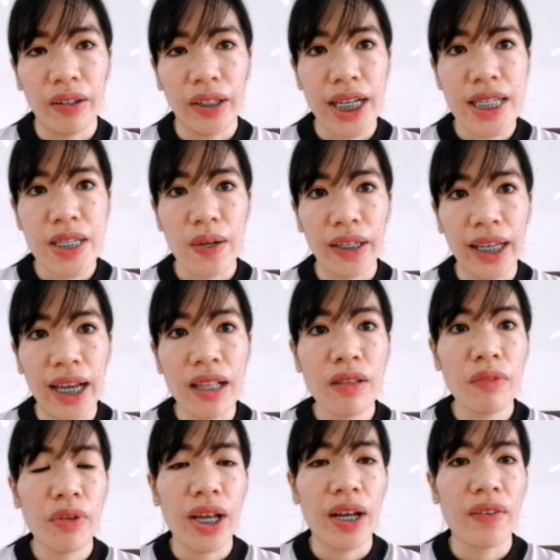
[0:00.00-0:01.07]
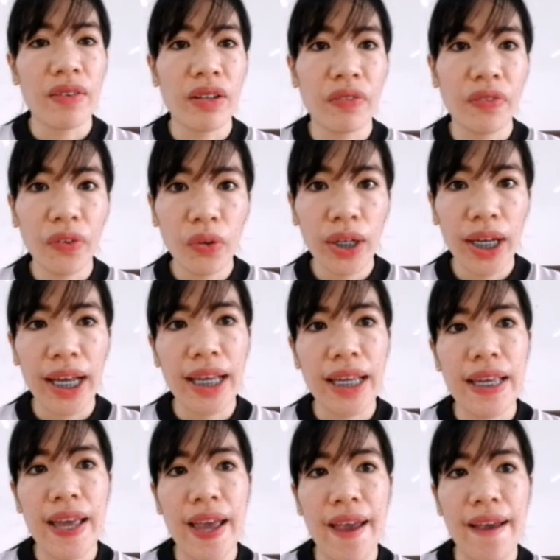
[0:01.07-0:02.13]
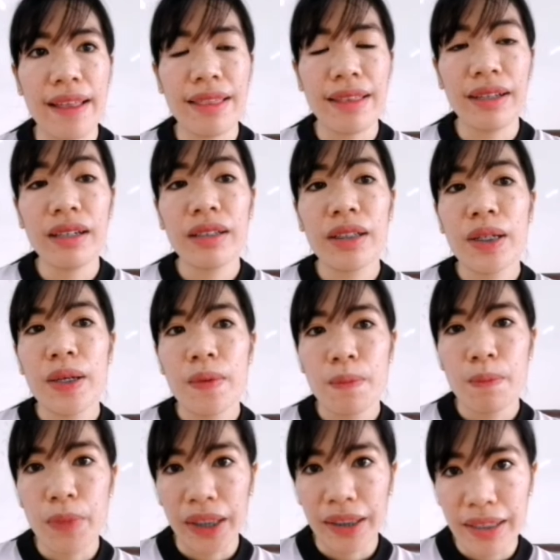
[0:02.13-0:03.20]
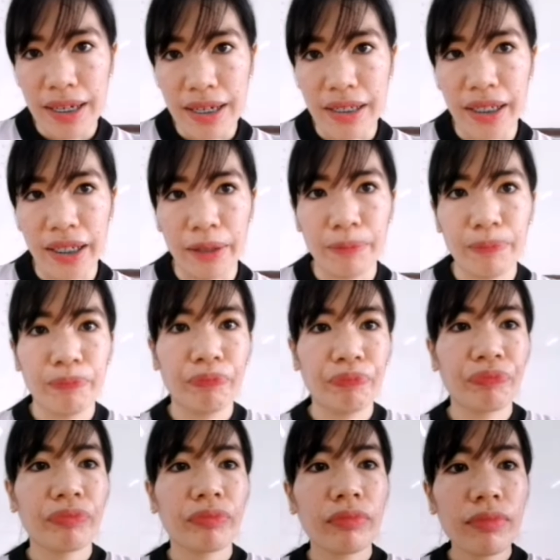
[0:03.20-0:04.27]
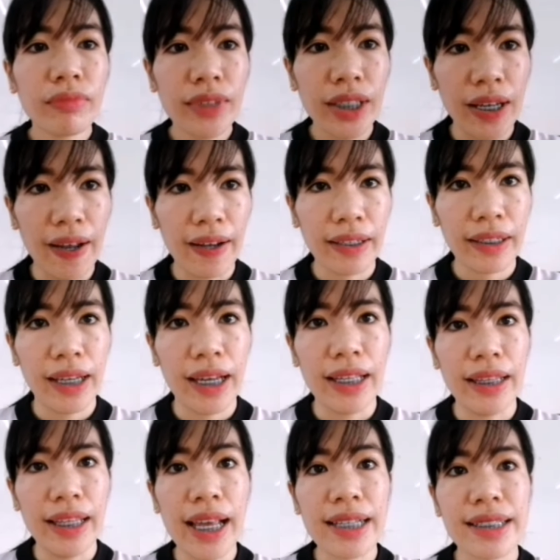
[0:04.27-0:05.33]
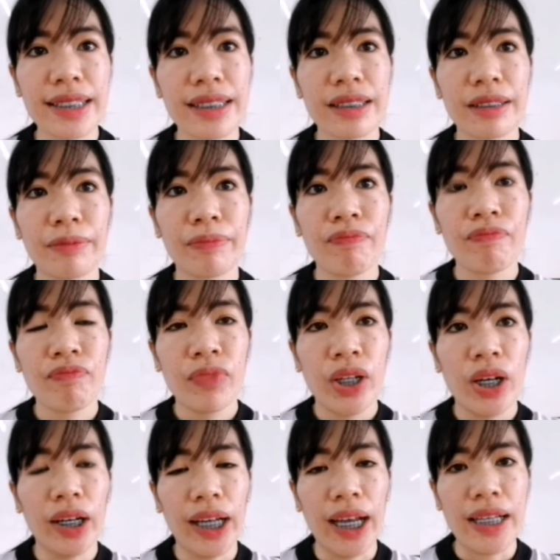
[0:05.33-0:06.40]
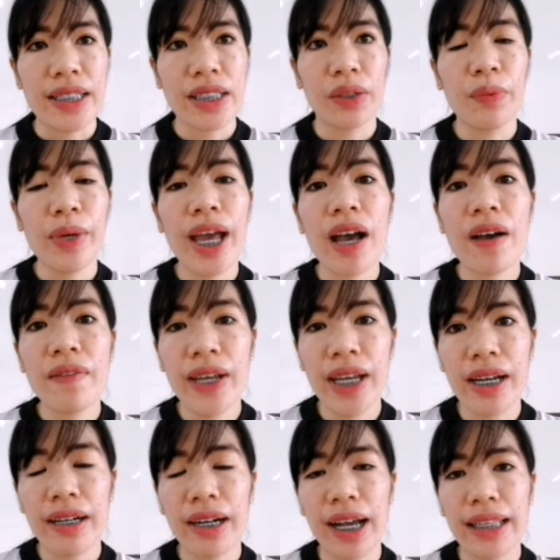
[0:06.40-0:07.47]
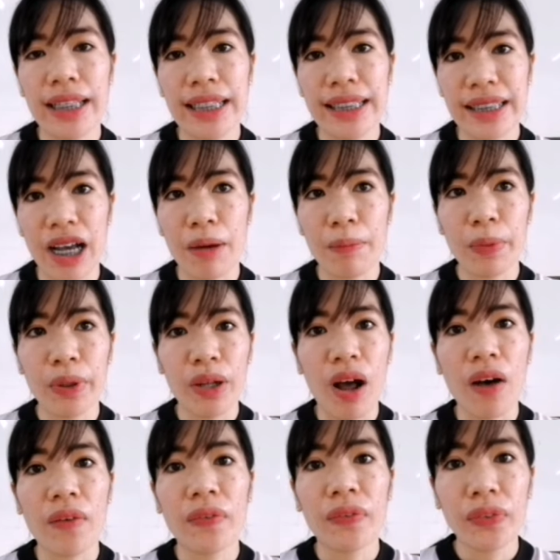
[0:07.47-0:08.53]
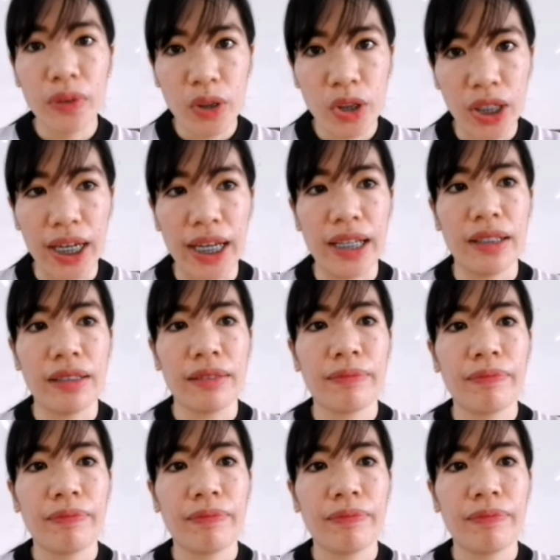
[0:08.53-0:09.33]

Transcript: Okay, so again, we have the fungi and the bacteria. Okay, next. Okay, so we have here an example of food chain.